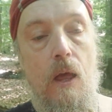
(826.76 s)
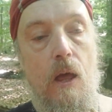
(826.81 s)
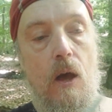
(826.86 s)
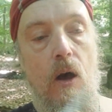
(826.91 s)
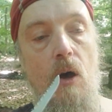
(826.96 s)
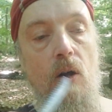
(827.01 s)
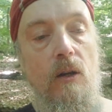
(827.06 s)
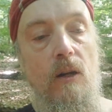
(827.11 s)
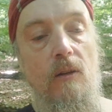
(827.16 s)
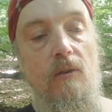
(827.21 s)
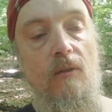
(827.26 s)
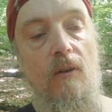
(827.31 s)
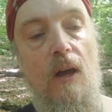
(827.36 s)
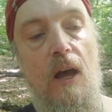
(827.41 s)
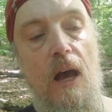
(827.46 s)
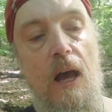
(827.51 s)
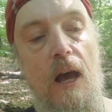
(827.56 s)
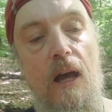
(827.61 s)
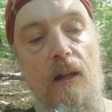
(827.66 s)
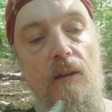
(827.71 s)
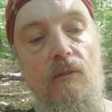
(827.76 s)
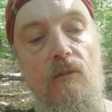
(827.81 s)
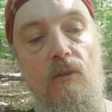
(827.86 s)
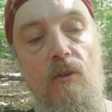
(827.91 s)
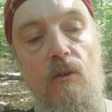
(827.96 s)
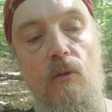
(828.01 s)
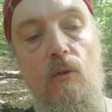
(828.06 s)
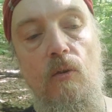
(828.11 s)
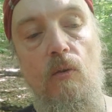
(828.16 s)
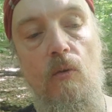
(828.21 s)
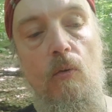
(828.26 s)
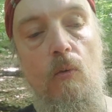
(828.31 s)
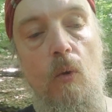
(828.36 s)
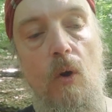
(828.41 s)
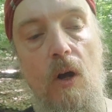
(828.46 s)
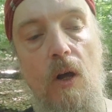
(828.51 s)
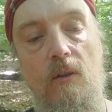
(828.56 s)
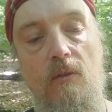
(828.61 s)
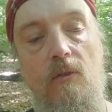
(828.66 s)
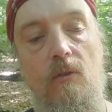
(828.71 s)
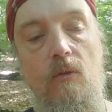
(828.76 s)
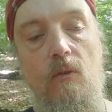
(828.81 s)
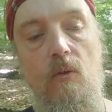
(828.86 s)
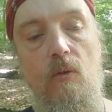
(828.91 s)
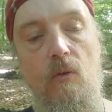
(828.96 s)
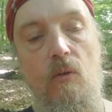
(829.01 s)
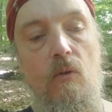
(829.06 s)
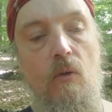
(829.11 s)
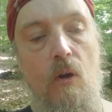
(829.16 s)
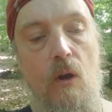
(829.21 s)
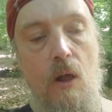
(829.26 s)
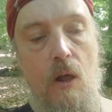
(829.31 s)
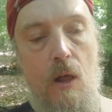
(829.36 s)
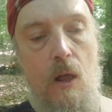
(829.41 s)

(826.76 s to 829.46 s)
on it, and you want to